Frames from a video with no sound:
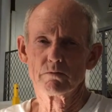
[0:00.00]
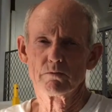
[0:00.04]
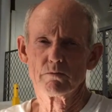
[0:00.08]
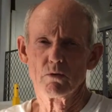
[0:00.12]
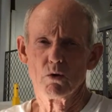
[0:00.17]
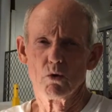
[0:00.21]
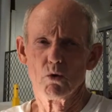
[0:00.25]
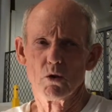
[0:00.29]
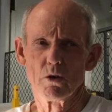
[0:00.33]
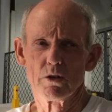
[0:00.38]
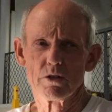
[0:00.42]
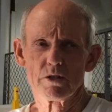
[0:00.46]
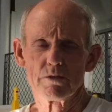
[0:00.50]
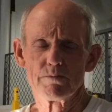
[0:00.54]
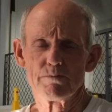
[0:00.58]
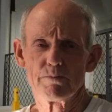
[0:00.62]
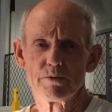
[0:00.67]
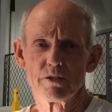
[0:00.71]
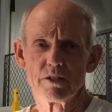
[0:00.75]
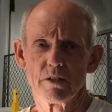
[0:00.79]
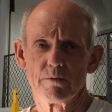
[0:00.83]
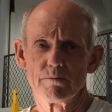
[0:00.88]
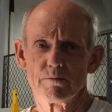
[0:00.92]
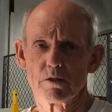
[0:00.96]
Orange
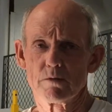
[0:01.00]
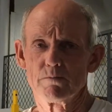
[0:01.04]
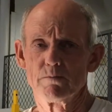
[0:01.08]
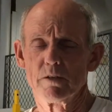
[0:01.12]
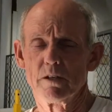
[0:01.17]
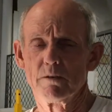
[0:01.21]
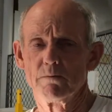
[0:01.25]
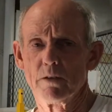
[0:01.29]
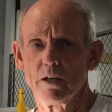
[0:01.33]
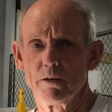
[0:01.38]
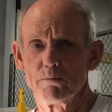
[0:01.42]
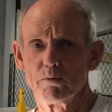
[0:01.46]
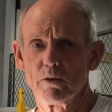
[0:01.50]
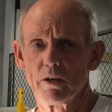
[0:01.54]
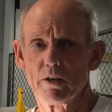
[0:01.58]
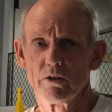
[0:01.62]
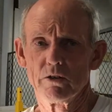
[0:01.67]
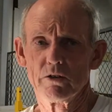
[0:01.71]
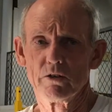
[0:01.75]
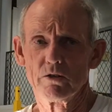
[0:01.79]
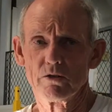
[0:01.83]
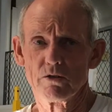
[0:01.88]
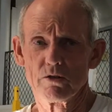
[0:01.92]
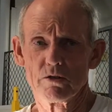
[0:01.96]
seems to be. My brother
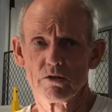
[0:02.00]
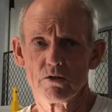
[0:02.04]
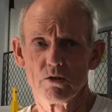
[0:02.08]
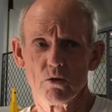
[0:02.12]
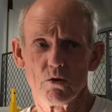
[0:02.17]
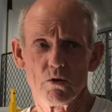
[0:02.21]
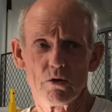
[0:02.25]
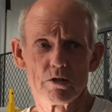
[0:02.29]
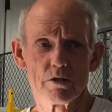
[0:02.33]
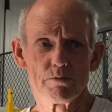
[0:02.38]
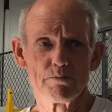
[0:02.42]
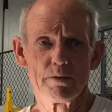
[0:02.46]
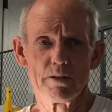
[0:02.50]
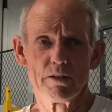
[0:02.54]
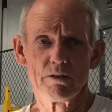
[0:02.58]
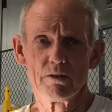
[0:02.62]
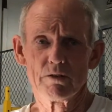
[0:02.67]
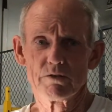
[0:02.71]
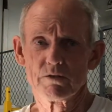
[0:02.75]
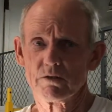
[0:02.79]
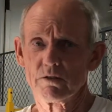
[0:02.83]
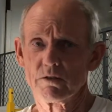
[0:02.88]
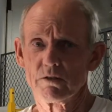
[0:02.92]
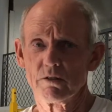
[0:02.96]
uses orange
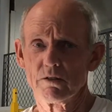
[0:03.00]
peels they